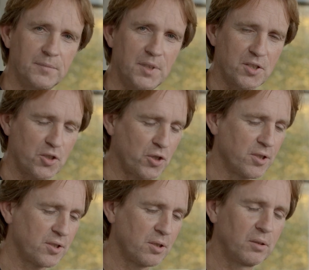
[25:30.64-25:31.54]
It's
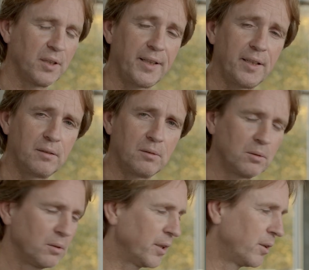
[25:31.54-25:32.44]
just rolling in,
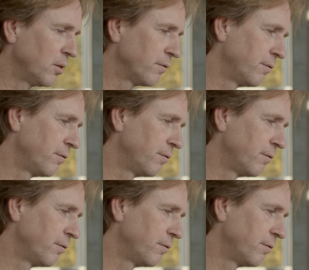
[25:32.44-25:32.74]
rolling off,